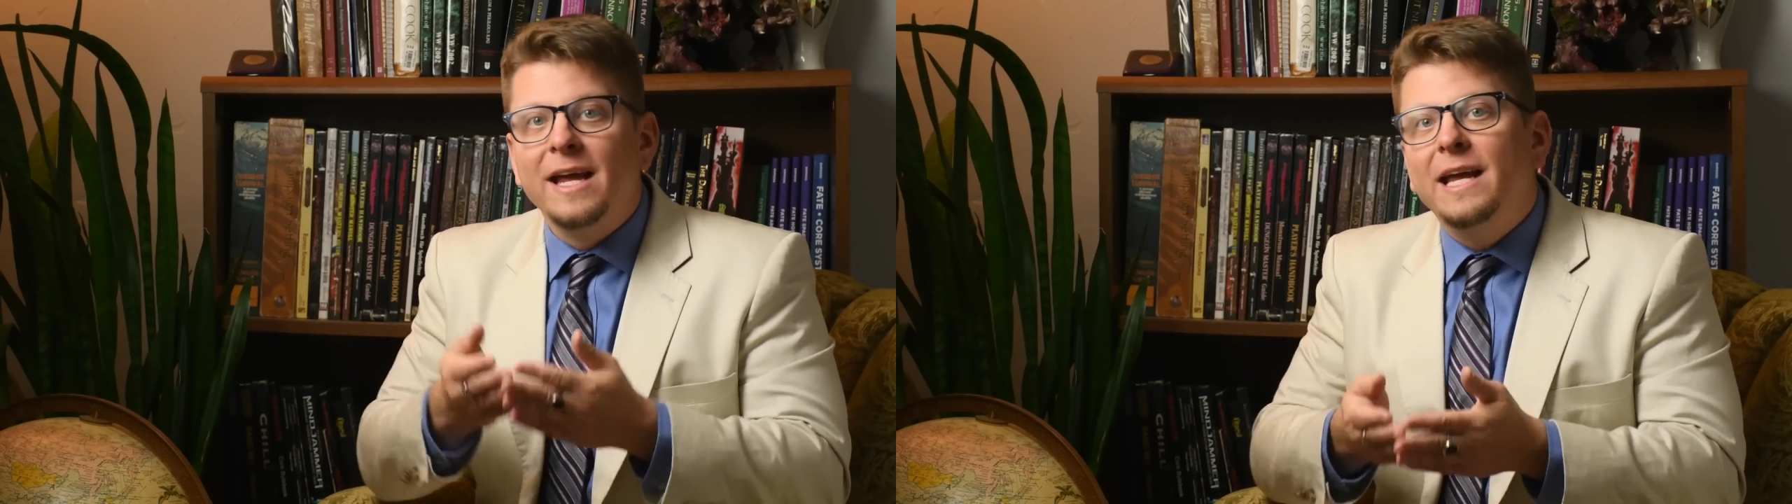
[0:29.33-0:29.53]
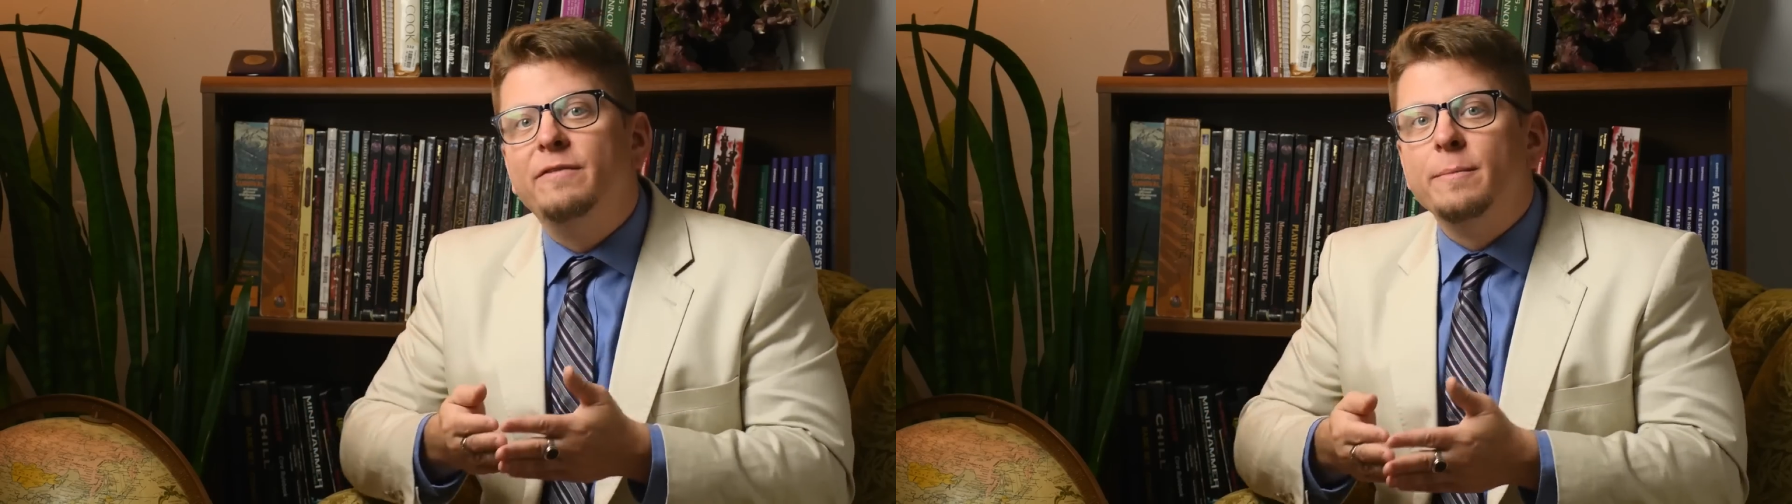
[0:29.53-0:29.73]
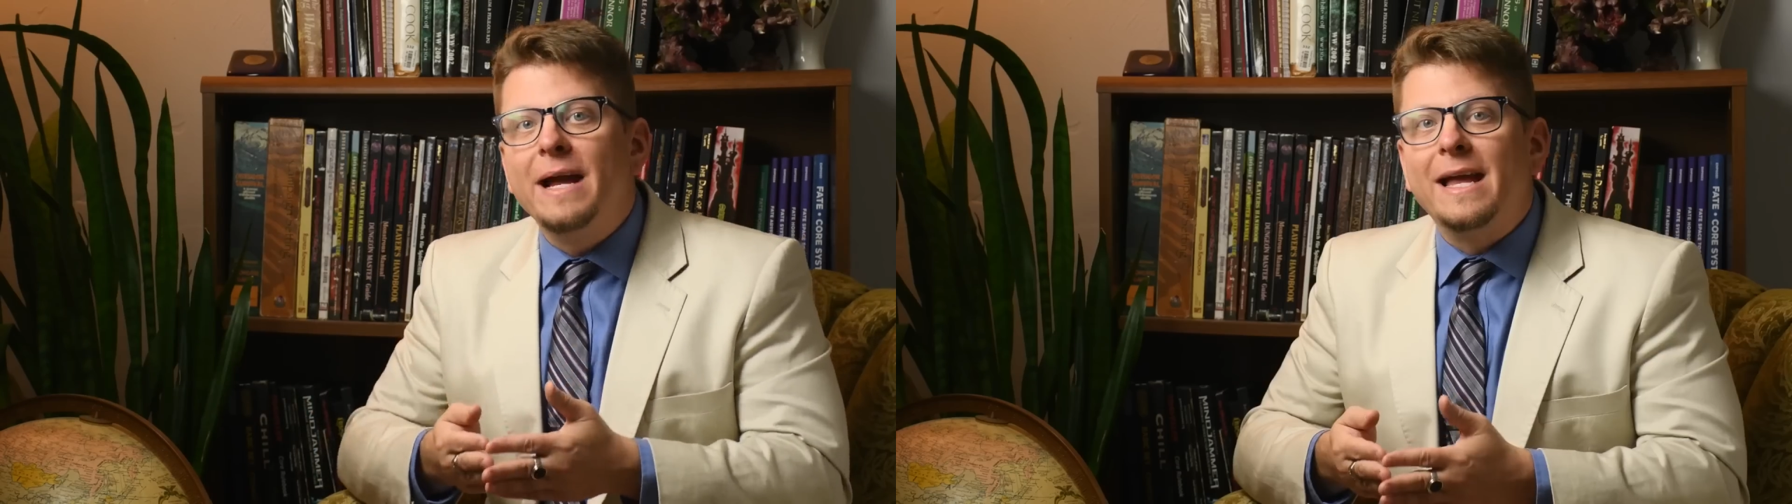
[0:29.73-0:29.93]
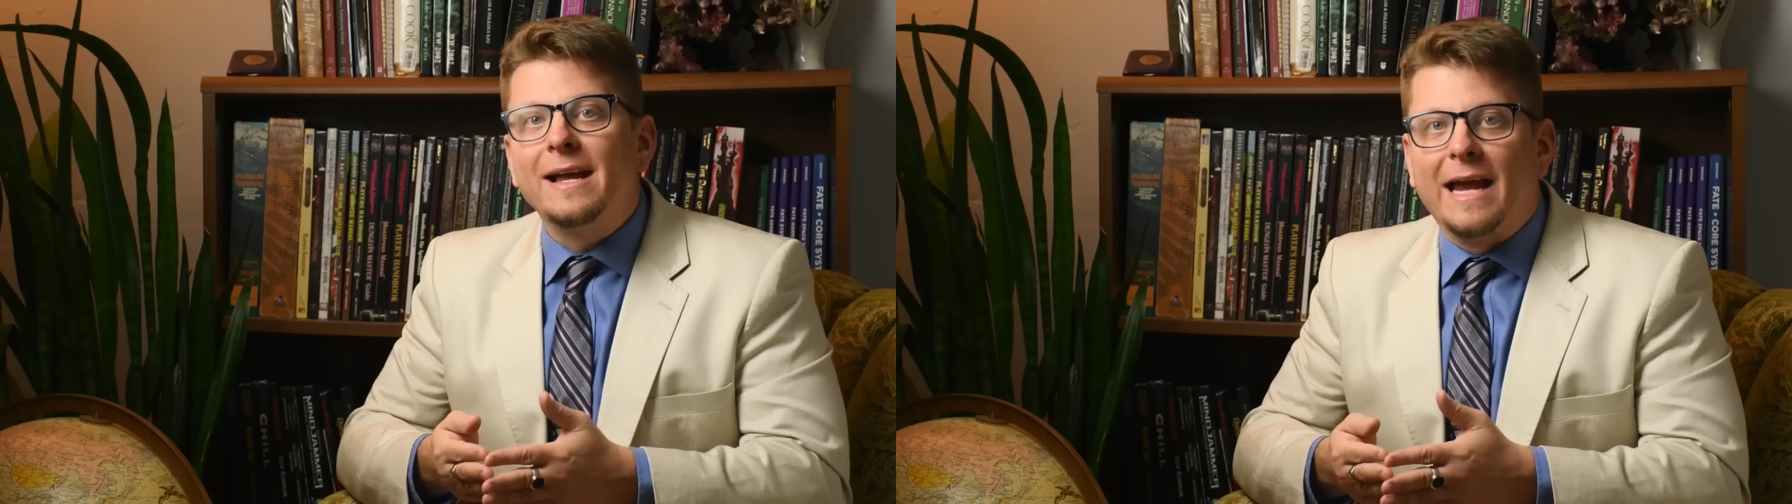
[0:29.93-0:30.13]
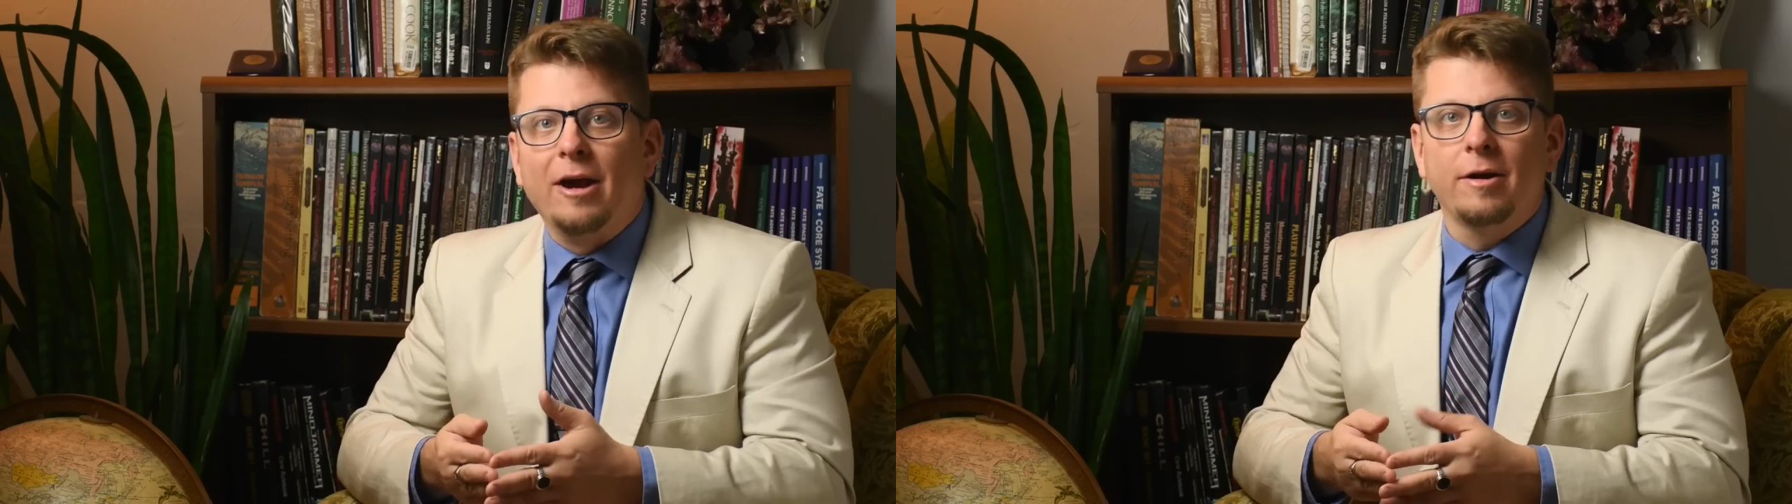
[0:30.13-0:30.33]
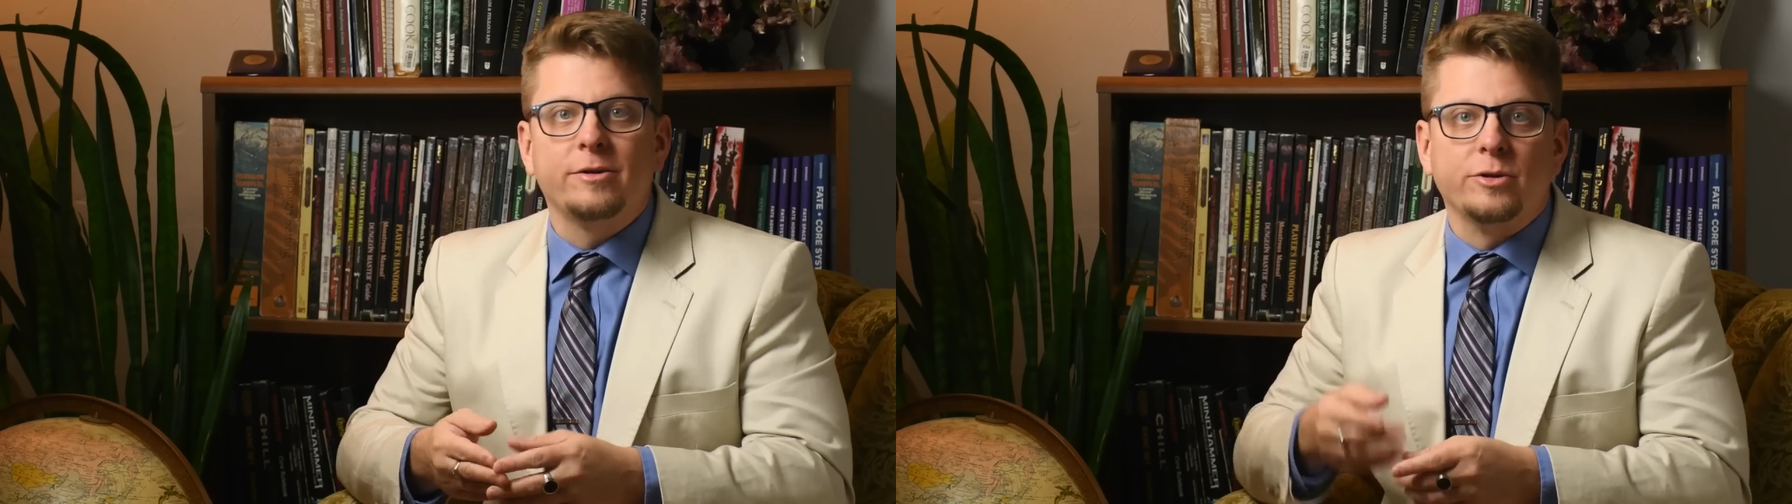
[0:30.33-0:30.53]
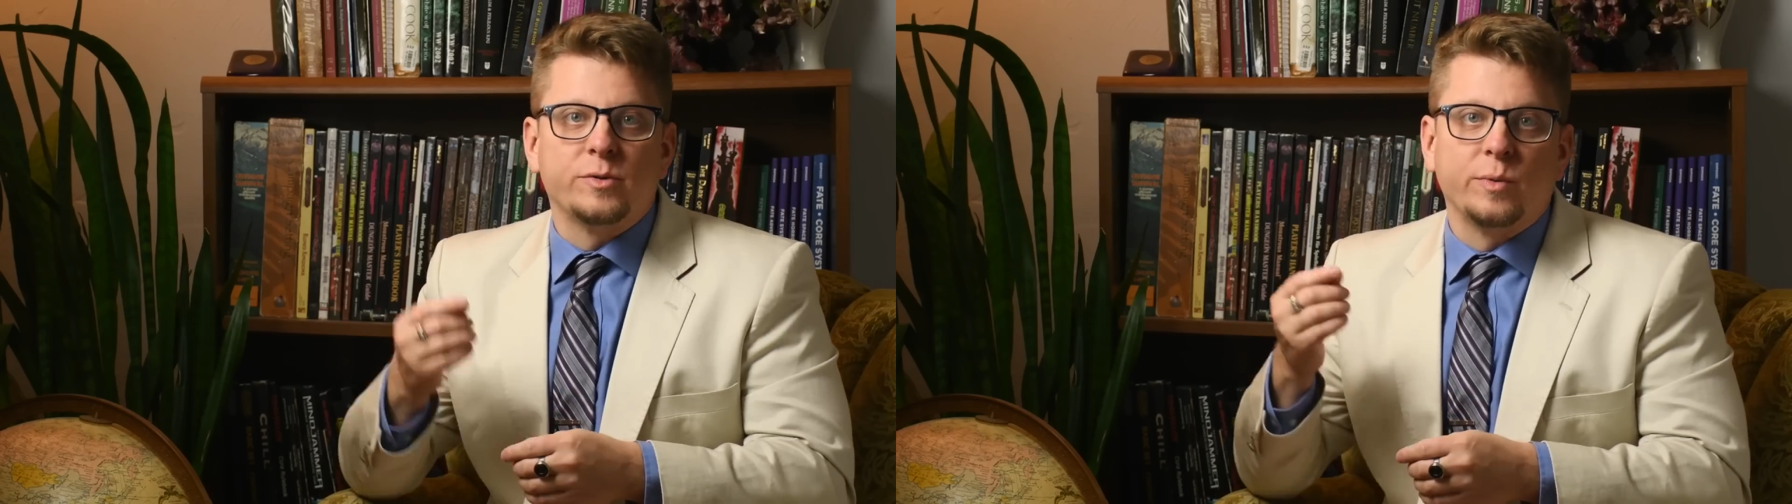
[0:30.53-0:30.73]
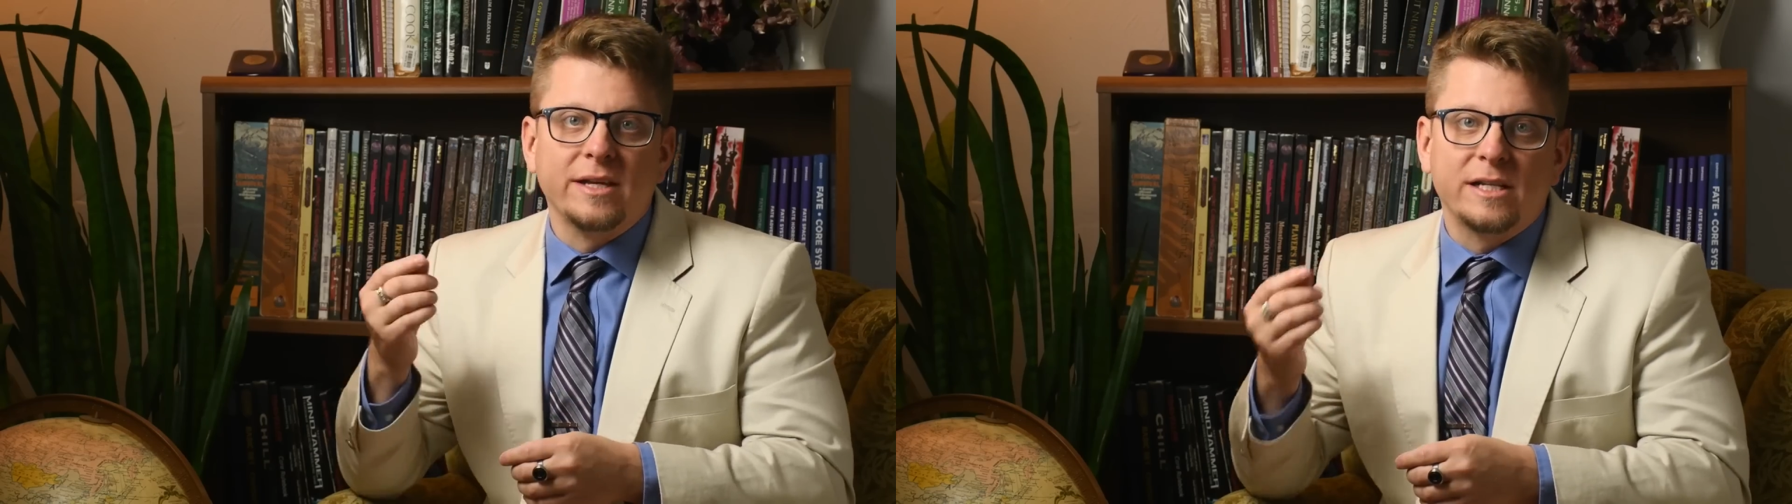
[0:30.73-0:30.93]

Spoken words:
Even making characters with